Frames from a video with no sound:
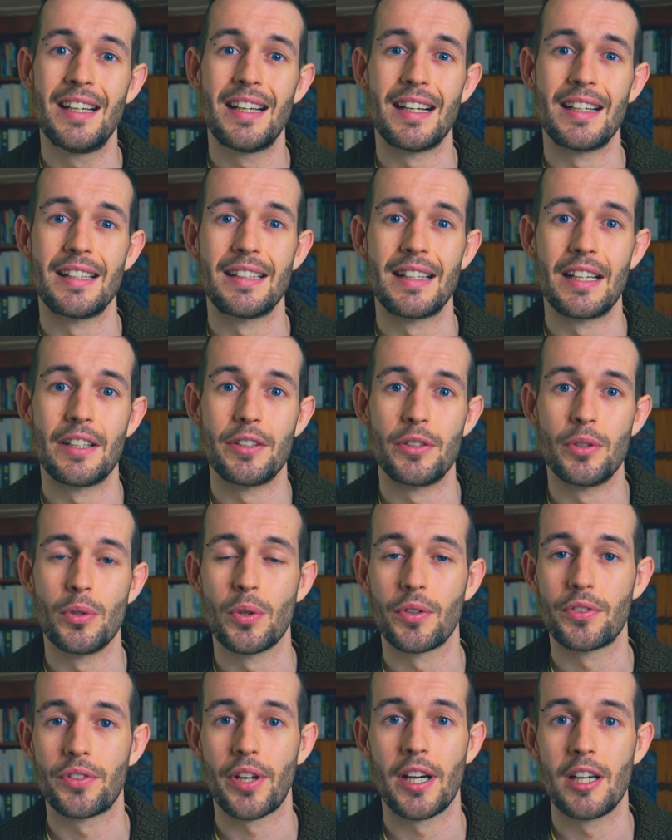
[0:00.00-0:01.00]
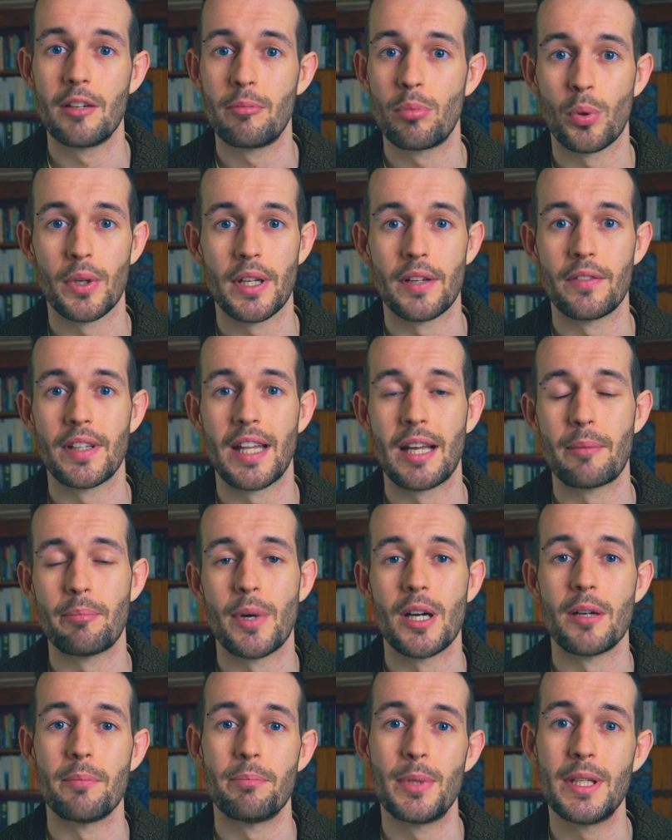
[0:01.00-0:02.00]
and they're your type, whatever that
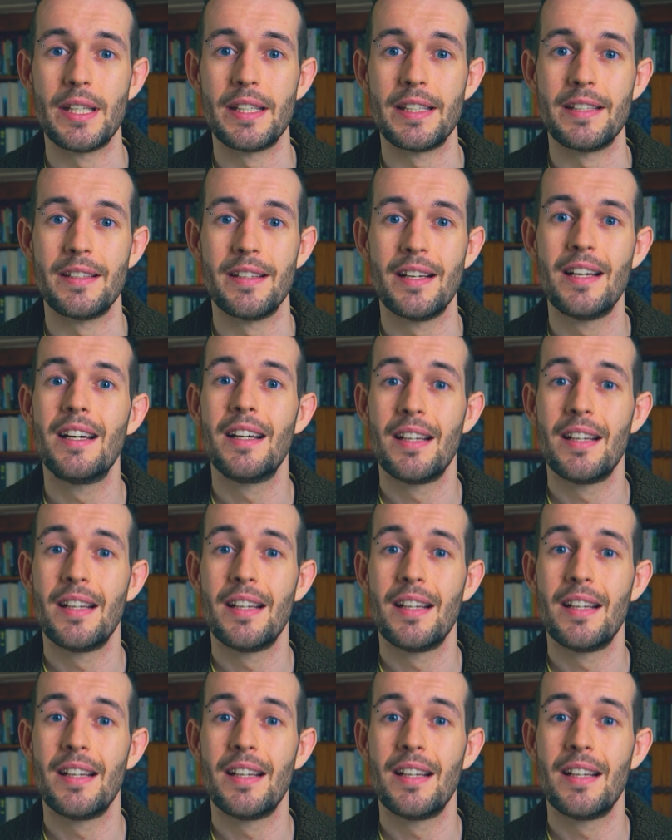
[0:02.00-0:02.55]
might be,